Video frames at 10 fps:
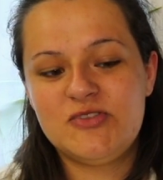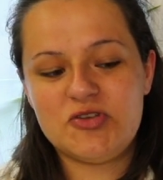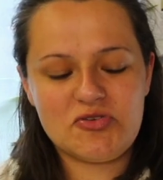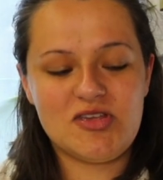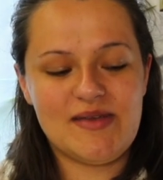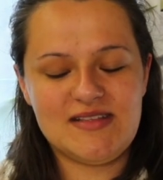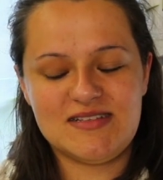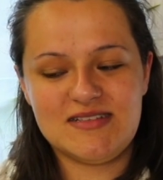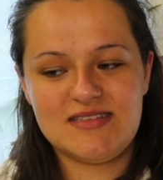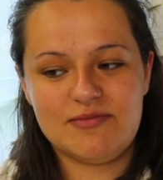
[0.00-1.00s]

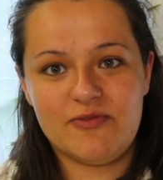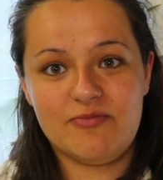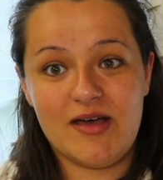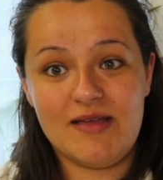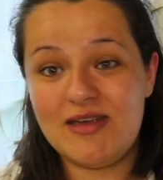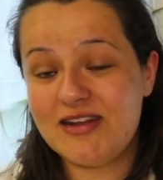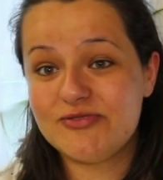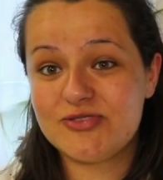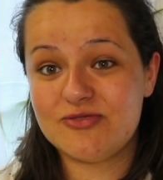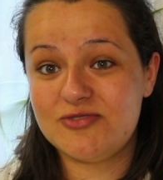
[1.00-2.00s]
documenting some of my
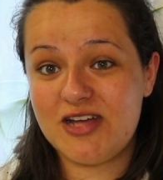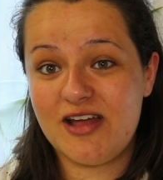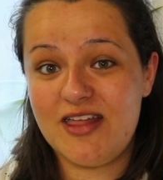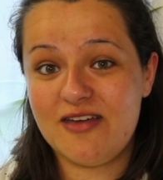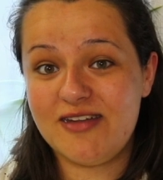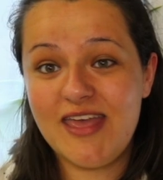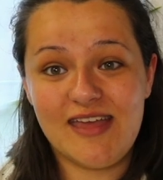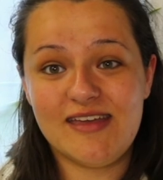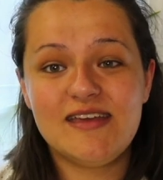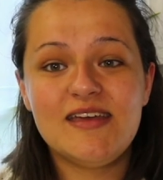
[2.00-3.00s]
medical school journey on here.